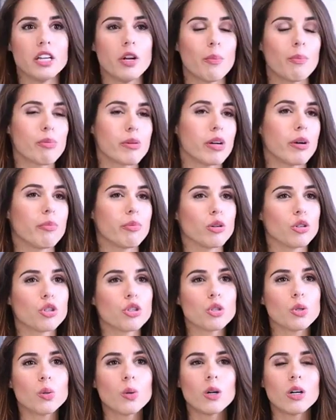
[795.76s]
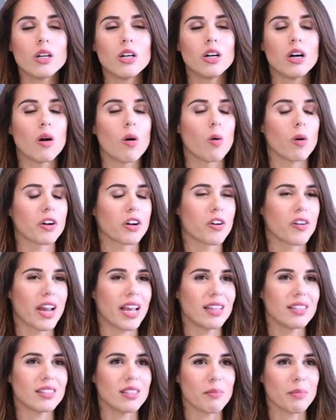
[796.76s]
you know print a brochure or
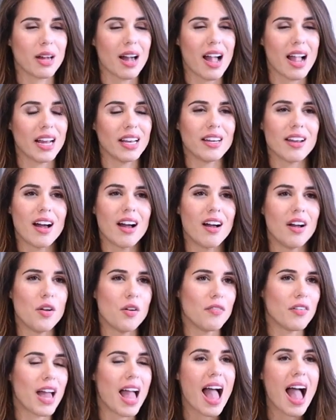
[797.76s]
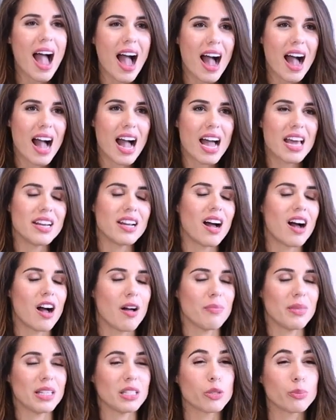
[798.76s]
create some kind of ad
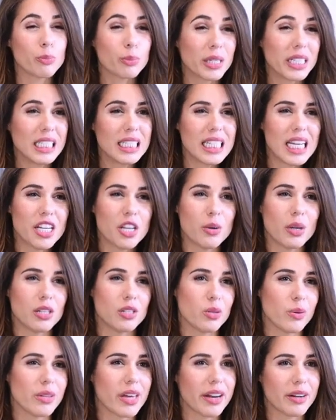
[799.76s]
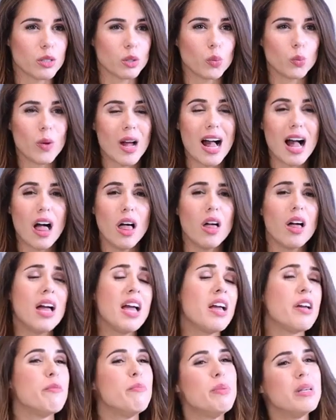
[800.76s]
um, that's printed you can do that as well
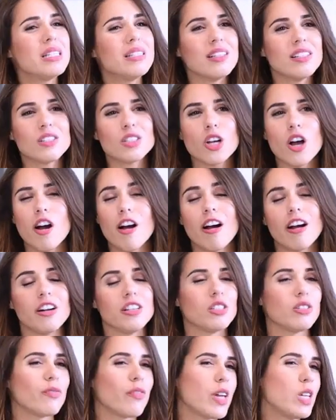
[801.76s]
business cards